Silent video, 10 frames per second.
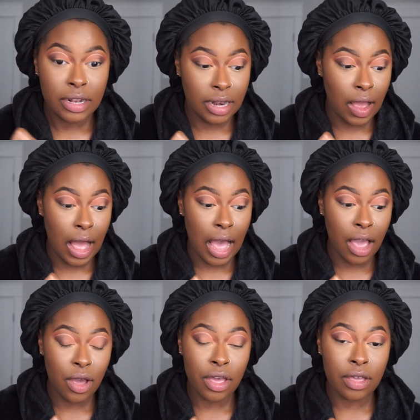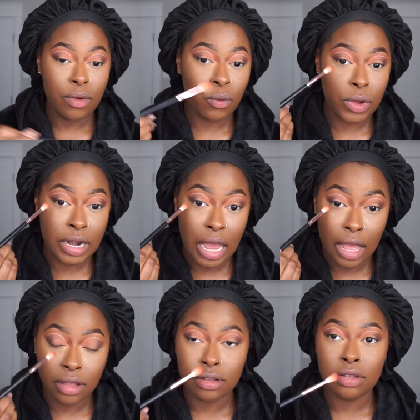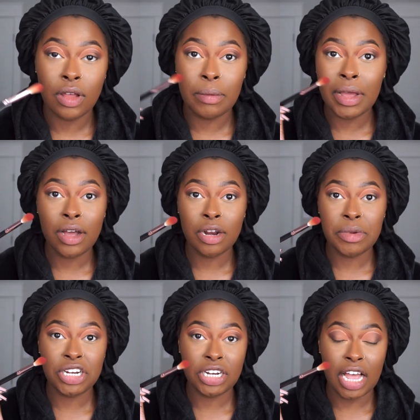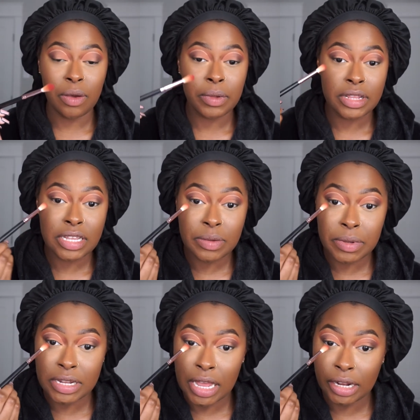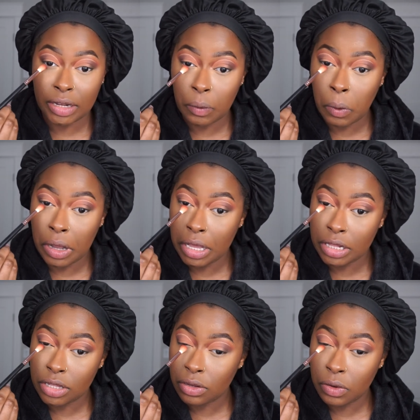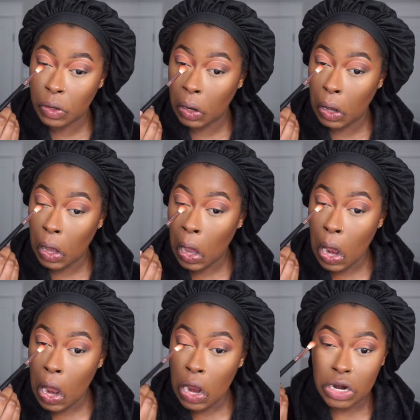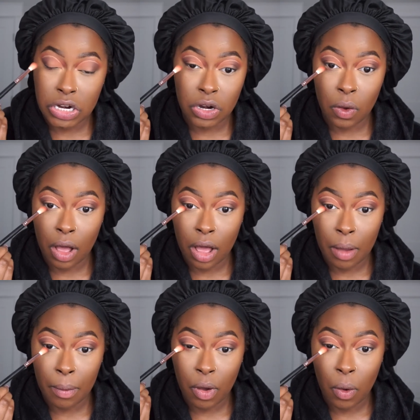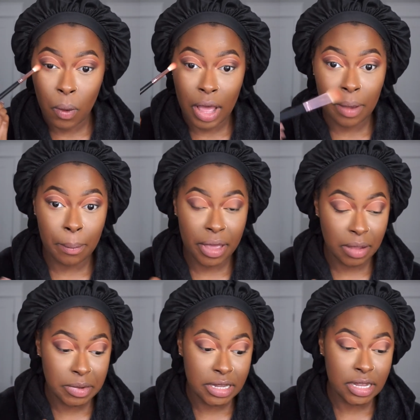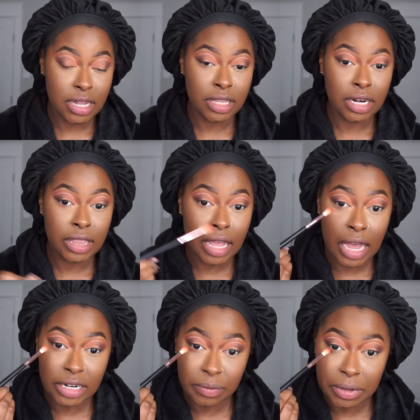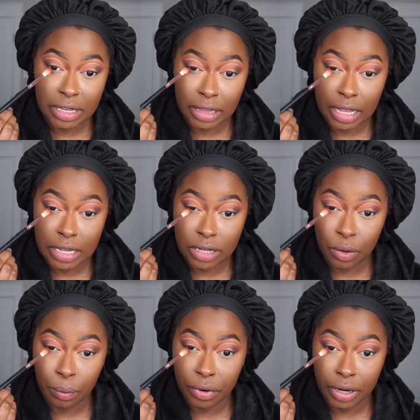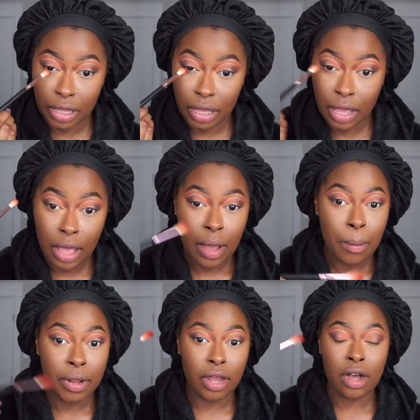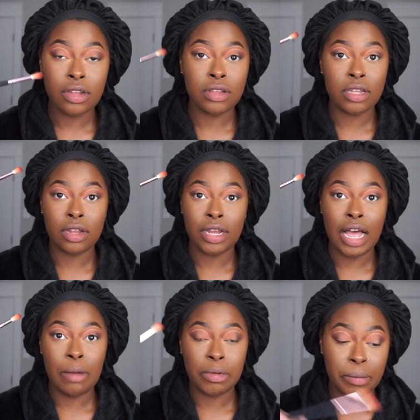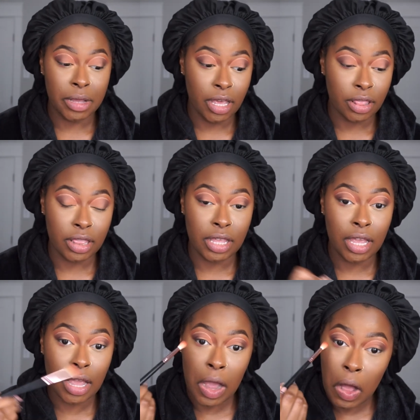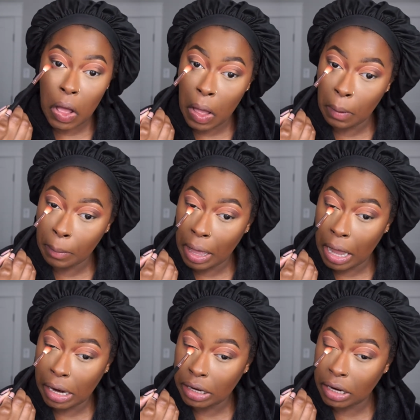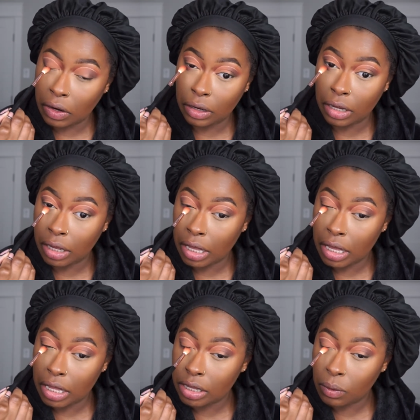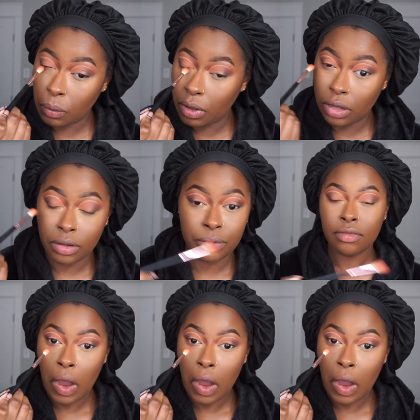Now I would not, so I'm not gonna be shy with this because I actually want it to show up quite pigmented underneath the eye just because I think it's so pretty. But it also is gonna complement the um, eyeshadow look as well.